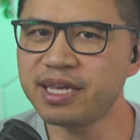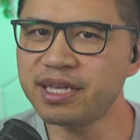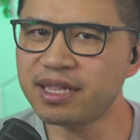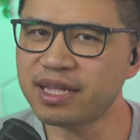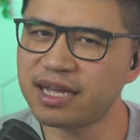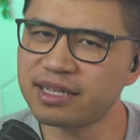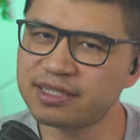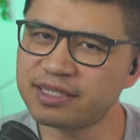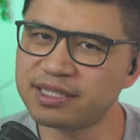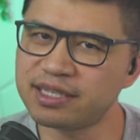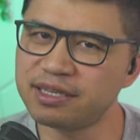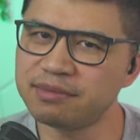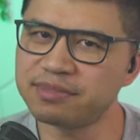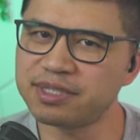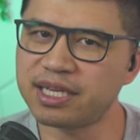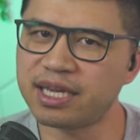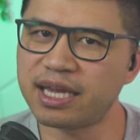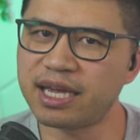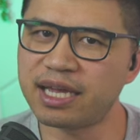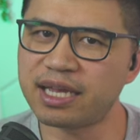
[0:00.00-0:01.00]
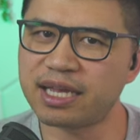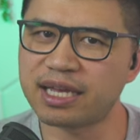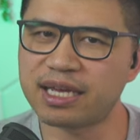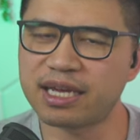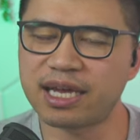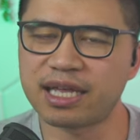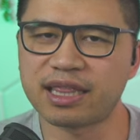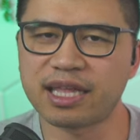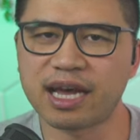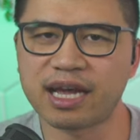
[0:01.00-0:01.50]
that seems like
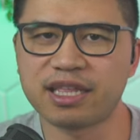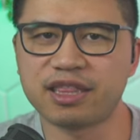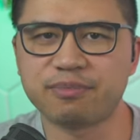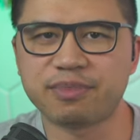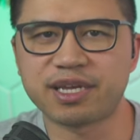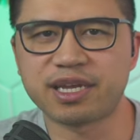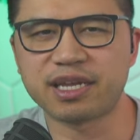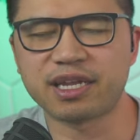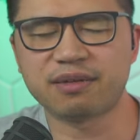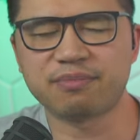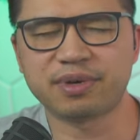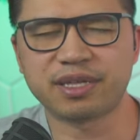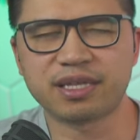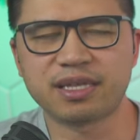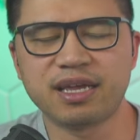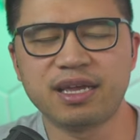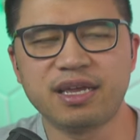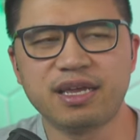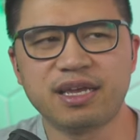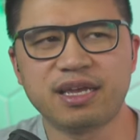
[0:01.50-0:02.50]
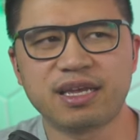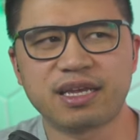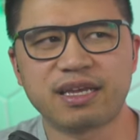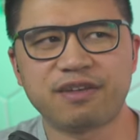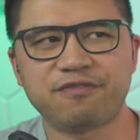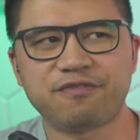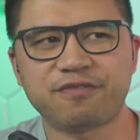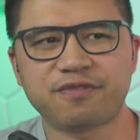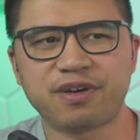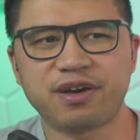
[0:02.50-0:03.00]
a lot in the beginning, but
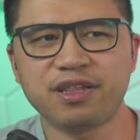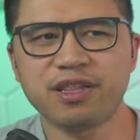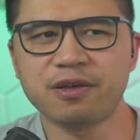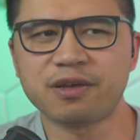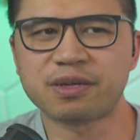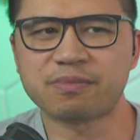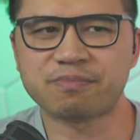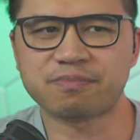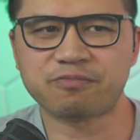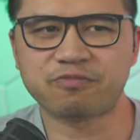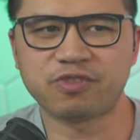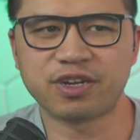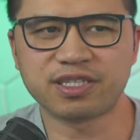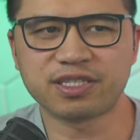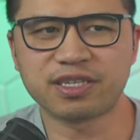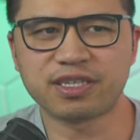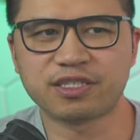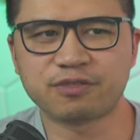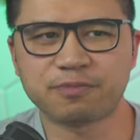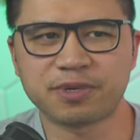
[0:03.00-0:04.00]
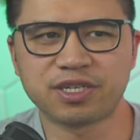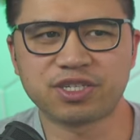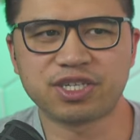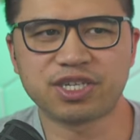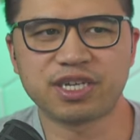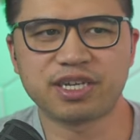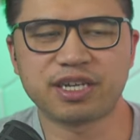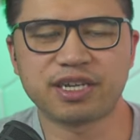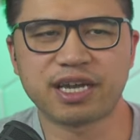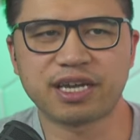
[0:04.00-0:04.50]
if all the residents pitch
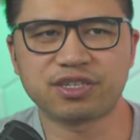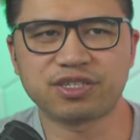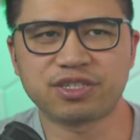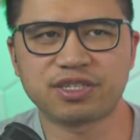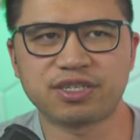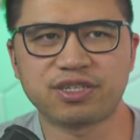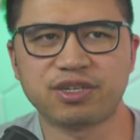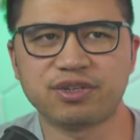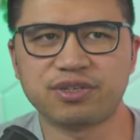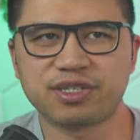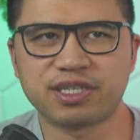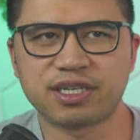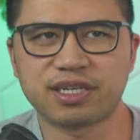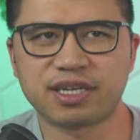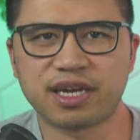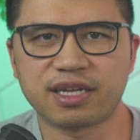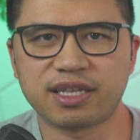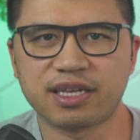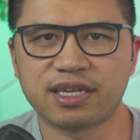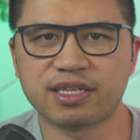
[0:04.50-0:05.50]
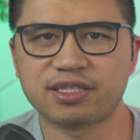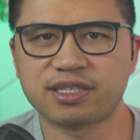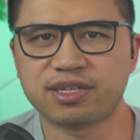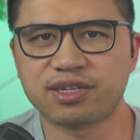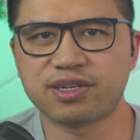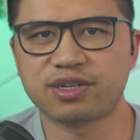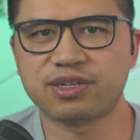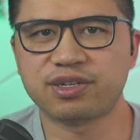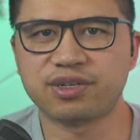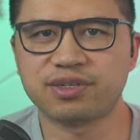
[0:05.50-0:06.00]
in and actually use it, I think it's a
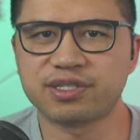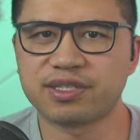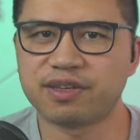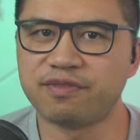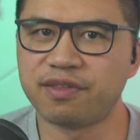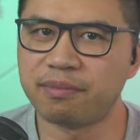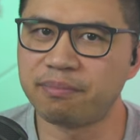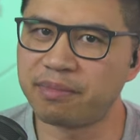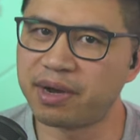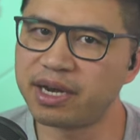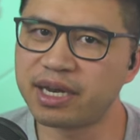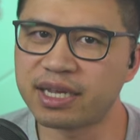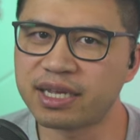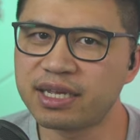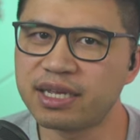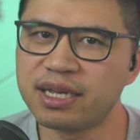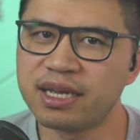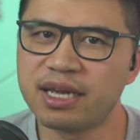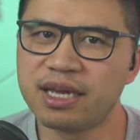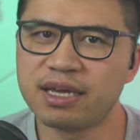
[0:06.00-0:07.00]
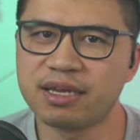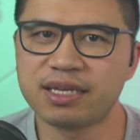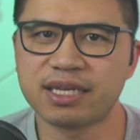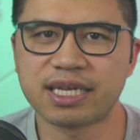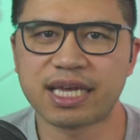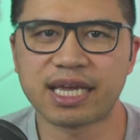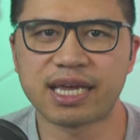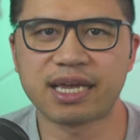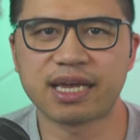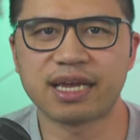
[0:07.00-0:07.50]
good use of the money.
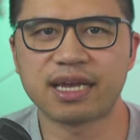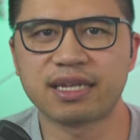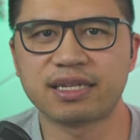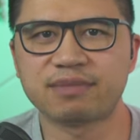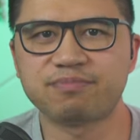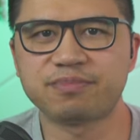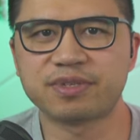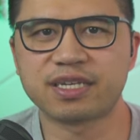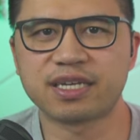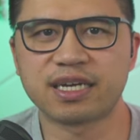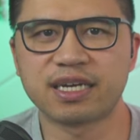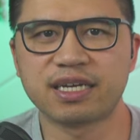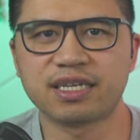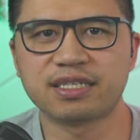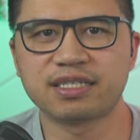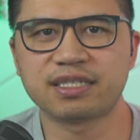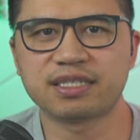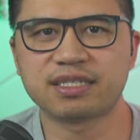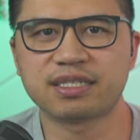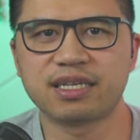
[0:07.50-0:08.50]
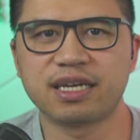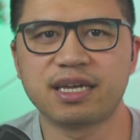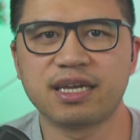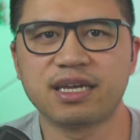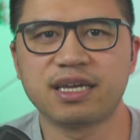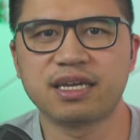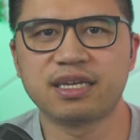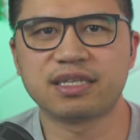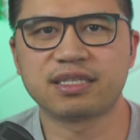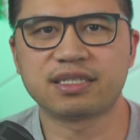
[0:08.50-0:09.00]
And because
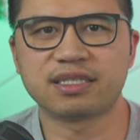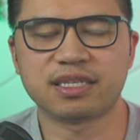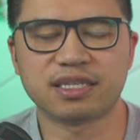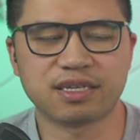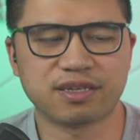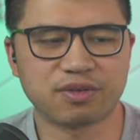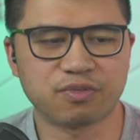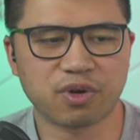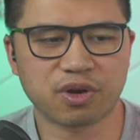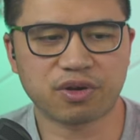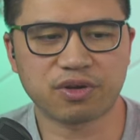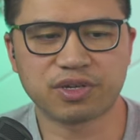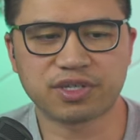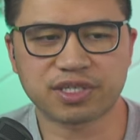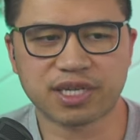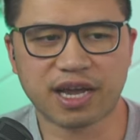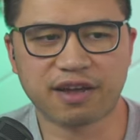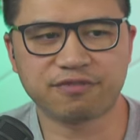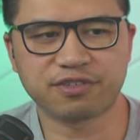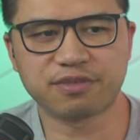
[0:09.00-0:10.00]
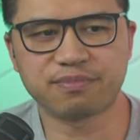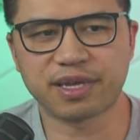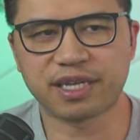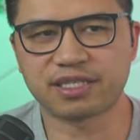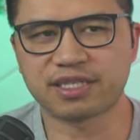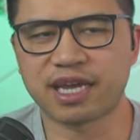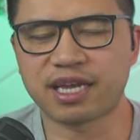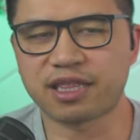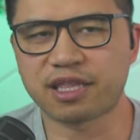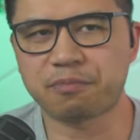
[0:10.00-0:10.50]
the workers have to
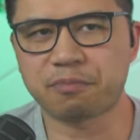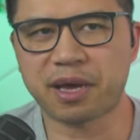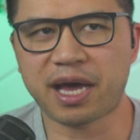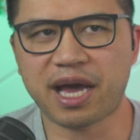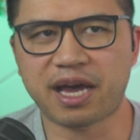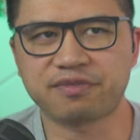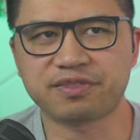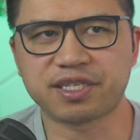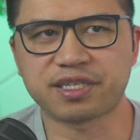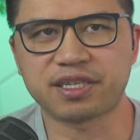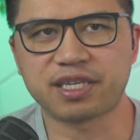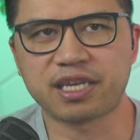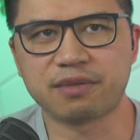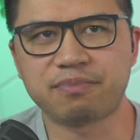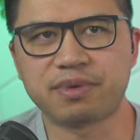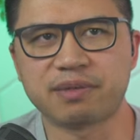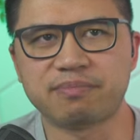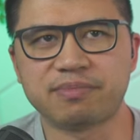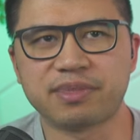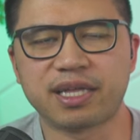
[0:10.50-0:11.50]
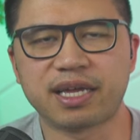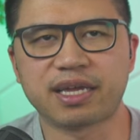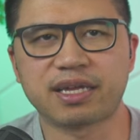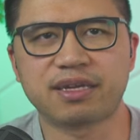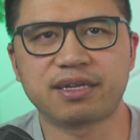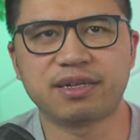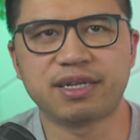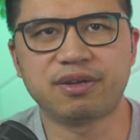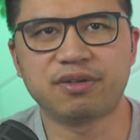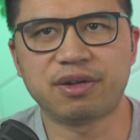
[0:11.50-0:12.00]
maintain the paths and keep it in, like
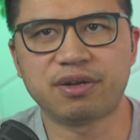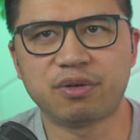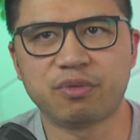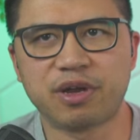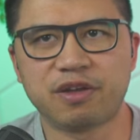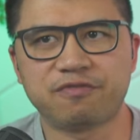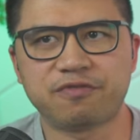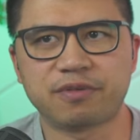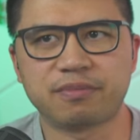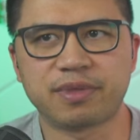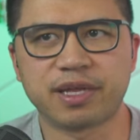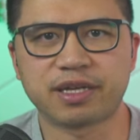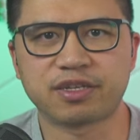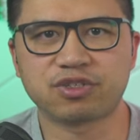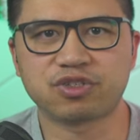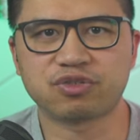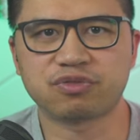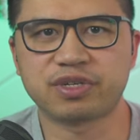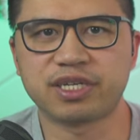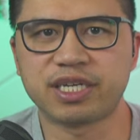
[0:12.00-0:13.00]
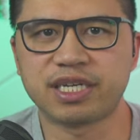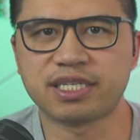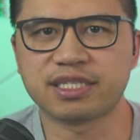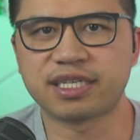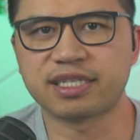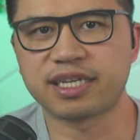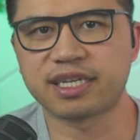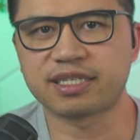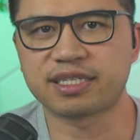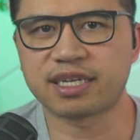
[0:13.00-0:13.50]
away from like trees
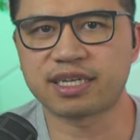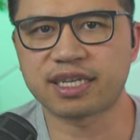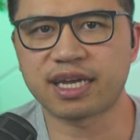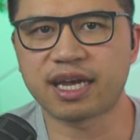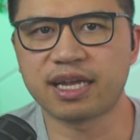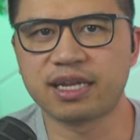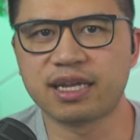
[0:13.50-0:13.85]
and things like that.